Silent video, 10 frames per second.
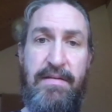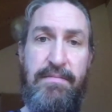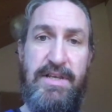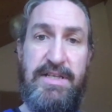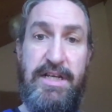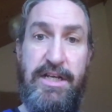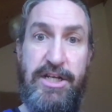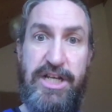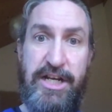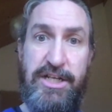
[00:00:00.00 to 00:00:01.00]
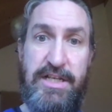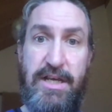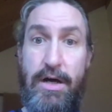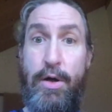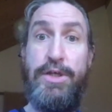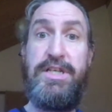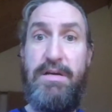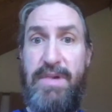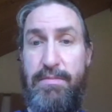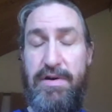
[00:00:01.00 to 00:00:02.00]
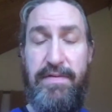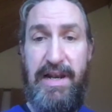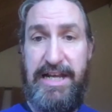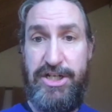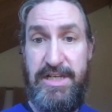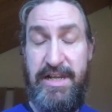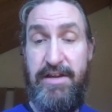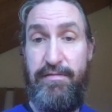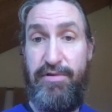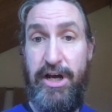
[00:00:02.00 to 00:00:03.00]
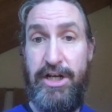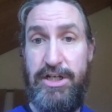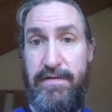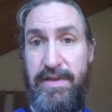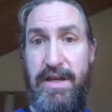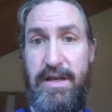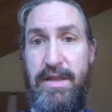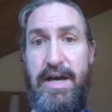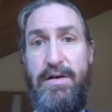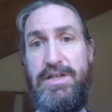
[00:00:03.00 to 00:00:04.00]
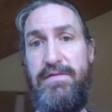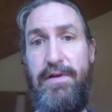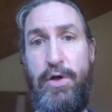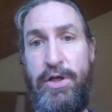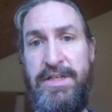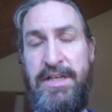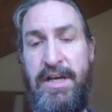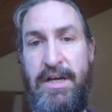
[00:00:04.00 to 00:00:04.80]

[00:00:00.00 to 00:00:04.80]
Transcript: Senior judges are also a member of the legislative branch of the House of Lords.